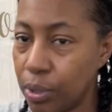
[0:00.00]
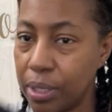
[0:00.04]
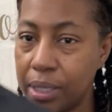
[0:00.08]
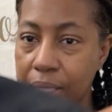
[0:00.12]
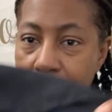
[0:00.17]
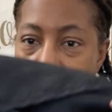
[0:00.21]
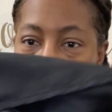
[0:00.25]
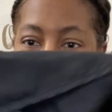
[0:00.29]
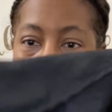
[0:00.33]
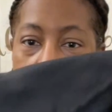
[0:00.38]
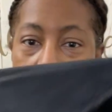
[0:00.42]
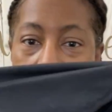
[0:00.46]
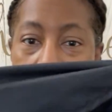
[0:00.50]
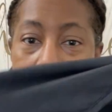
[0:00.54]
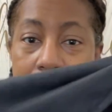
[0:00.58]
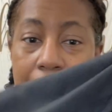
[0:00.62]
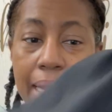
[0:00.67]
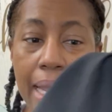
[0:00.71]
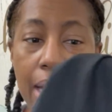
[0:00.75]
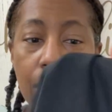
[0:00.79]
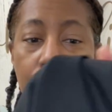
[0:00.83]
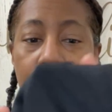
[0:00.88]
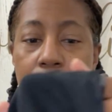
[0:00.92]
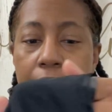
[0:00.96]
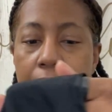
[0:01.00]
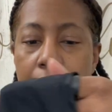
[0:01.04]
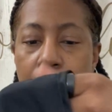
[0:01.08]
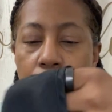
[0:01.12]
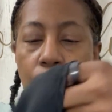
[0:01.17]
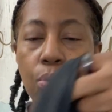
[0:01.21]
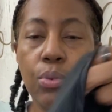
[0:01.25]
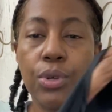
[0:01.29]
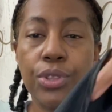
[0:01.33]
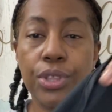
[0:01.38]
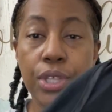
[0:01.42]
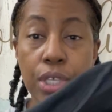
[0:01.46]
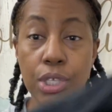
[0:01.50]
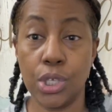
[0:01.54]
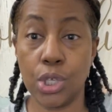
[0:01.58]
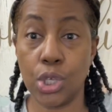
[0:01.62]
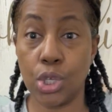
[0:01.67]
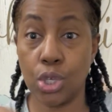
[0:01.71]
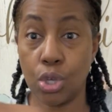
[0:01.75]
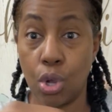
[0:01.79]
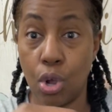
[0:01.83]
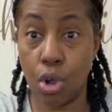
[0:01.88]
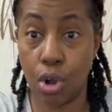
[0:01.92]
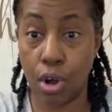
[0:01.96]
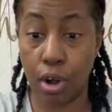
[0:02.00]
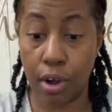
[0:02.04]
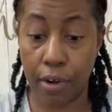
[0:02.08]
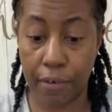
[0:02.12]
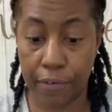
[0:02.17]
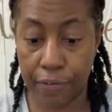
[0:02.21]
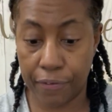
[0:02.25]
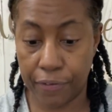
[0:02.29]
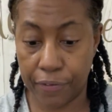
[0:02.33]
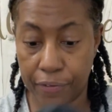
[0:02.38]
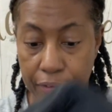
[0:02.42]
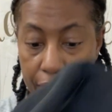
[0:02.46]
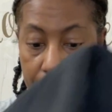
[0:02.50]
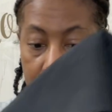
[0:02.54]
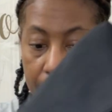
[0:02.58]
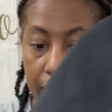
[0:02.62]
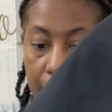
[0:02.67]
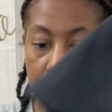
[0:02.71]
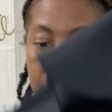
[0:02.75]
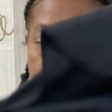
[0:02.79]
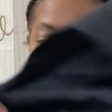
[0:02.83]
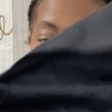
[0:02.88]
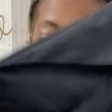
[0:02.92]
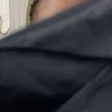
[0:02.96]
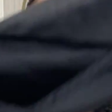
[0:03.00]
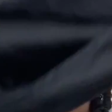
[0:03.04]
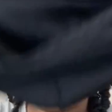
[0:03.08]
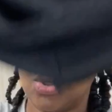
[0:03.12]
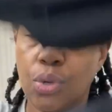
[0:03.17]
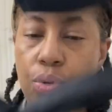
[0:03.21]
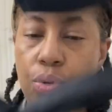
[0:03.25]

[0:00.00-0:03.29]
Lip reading: to tie it down now with this scarf so